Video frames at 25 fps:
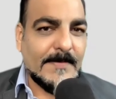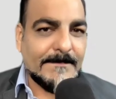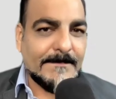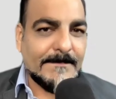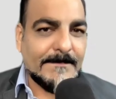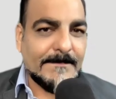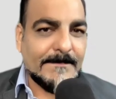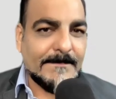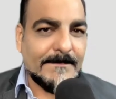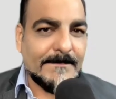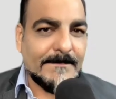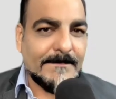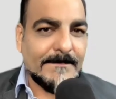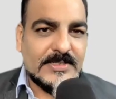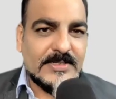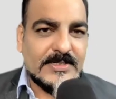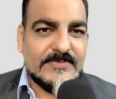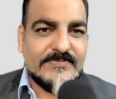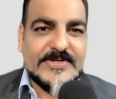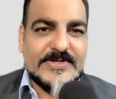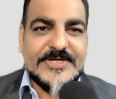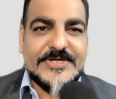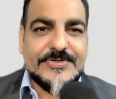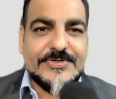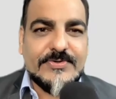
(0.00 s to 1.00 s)
people,
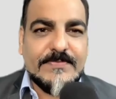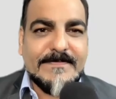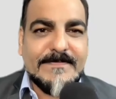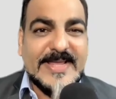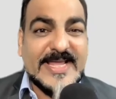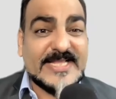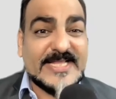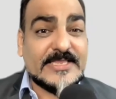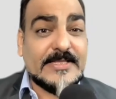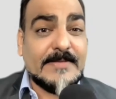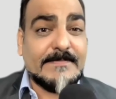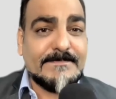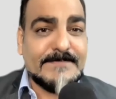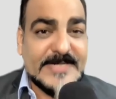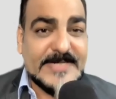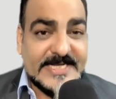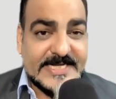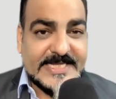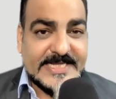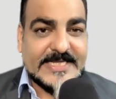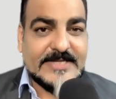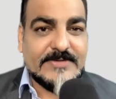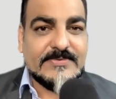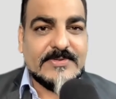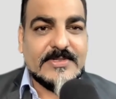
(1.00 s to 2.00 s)
we need to make them
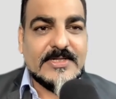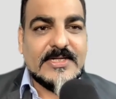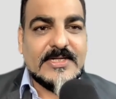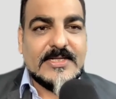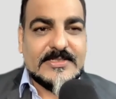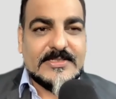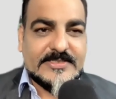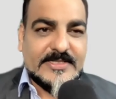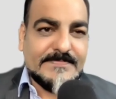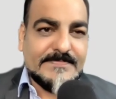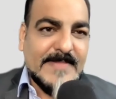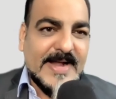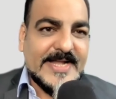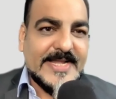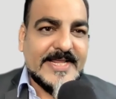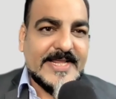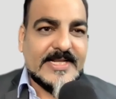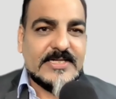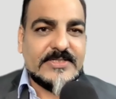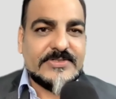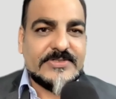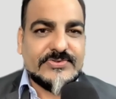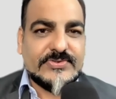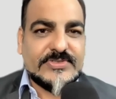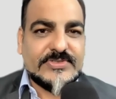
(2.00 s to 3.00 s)
believe that
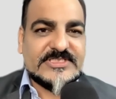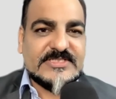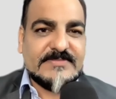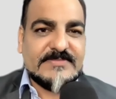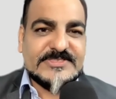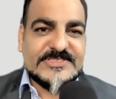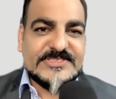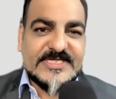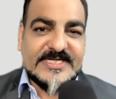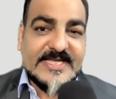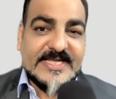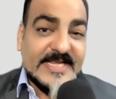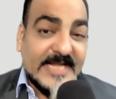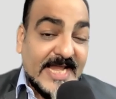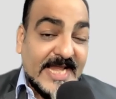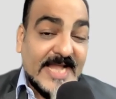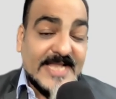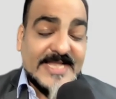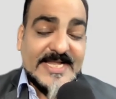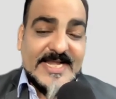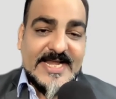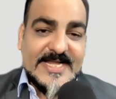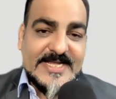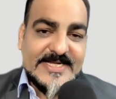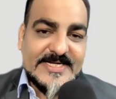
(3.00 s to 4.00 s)
medical tourism is a
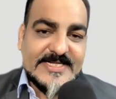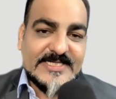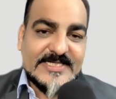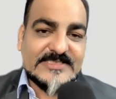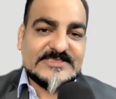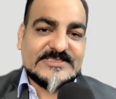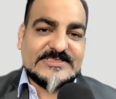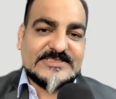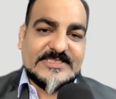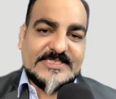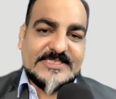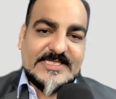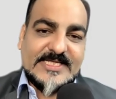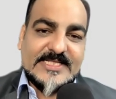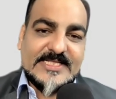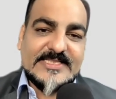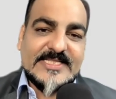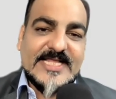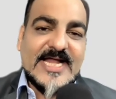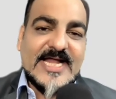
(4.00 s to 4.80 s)
great industry and